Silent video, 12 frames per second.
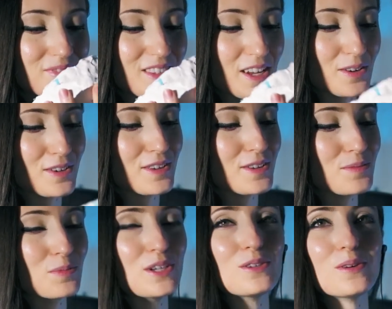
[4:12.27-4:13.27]
The area in
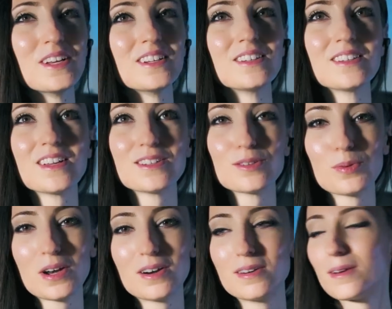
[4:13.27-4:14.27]
between gets
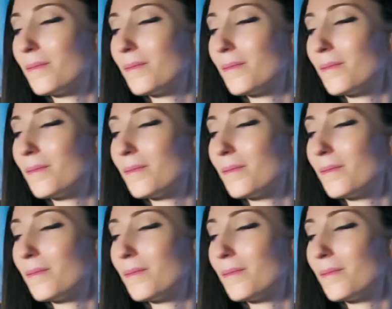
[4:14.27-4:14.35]
weird.